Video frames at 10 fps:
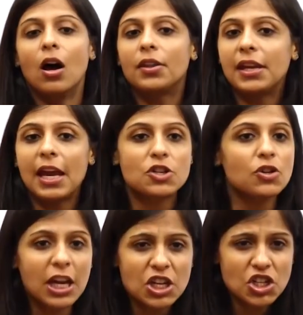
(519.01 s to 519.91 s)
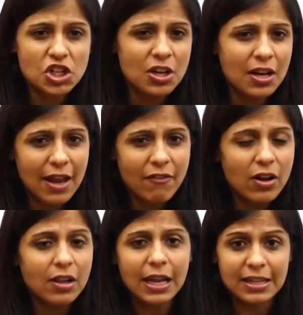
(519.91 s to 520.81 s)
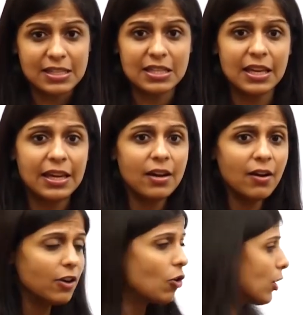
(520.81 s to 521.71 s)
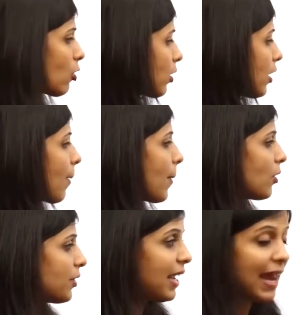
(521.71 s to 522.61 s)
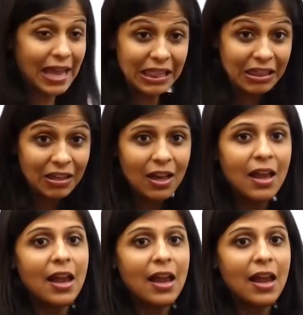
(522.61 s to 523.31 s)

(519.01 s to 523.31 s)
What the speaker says: the education level, that's here you are talking about the health.